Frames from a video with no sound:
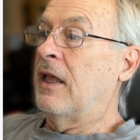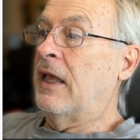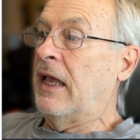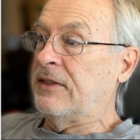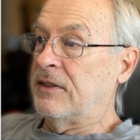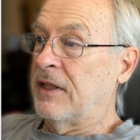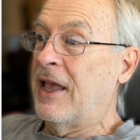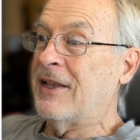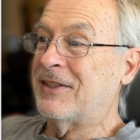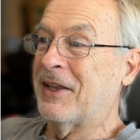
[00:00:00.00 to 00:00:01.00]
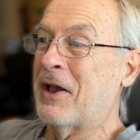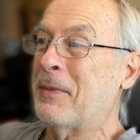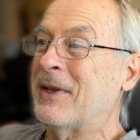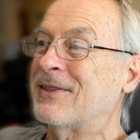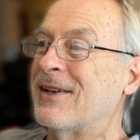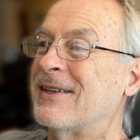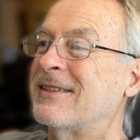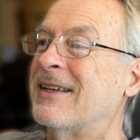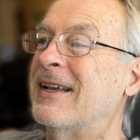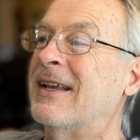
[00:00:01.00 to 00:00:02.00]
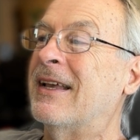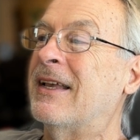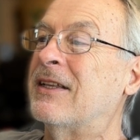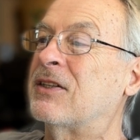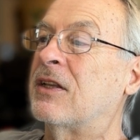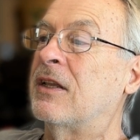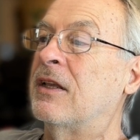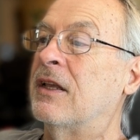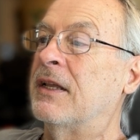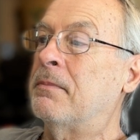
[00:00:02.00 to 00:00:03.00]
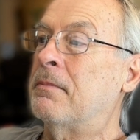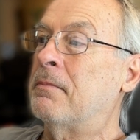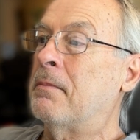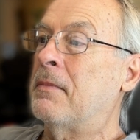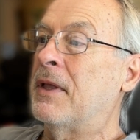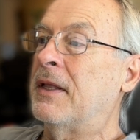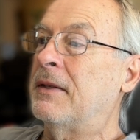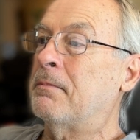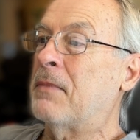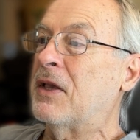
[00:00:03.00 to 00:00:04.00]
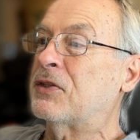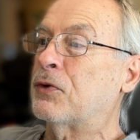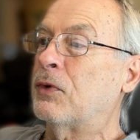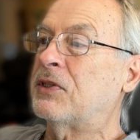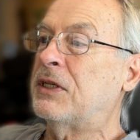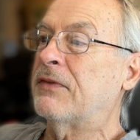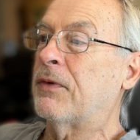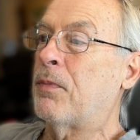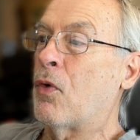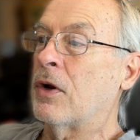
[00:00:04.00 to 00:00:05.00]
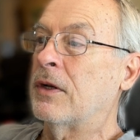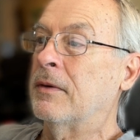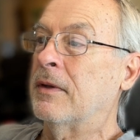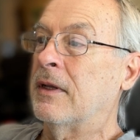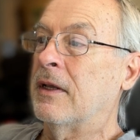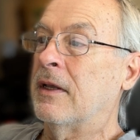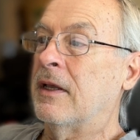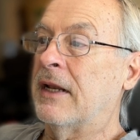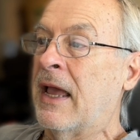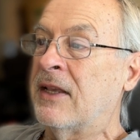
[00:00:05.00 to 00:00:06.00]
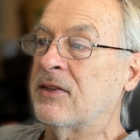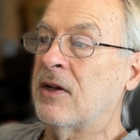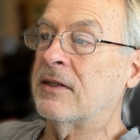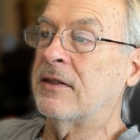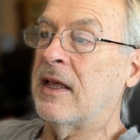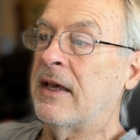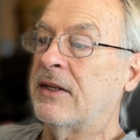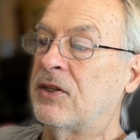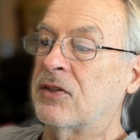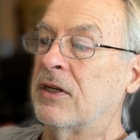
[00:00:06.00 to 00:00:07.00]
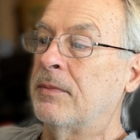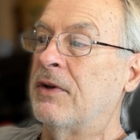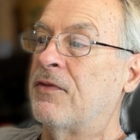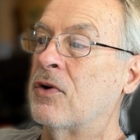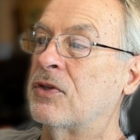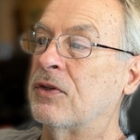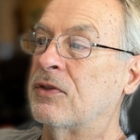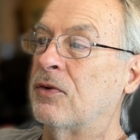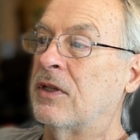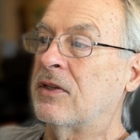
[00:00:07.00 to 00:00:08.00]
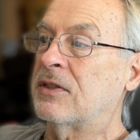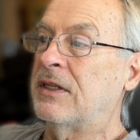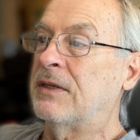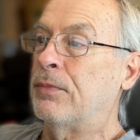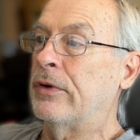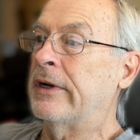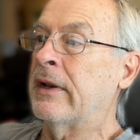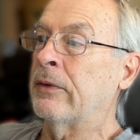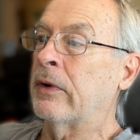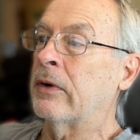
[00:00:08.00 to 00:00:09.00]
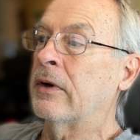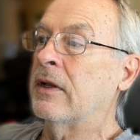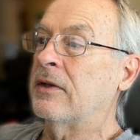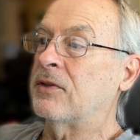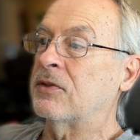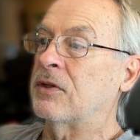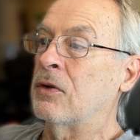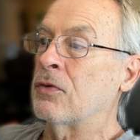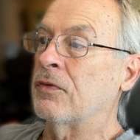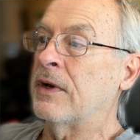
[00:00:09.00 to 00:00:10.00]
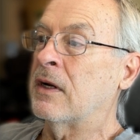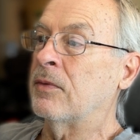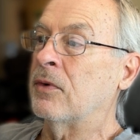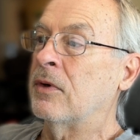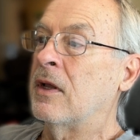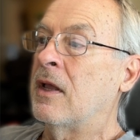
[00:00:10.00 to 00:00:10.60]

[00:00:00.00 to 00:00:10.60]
as the comment says, is it makes a receive report. It hangs on to that. It's just going to be a function, so it doesn't need to put it anywhere. It's just a local variable.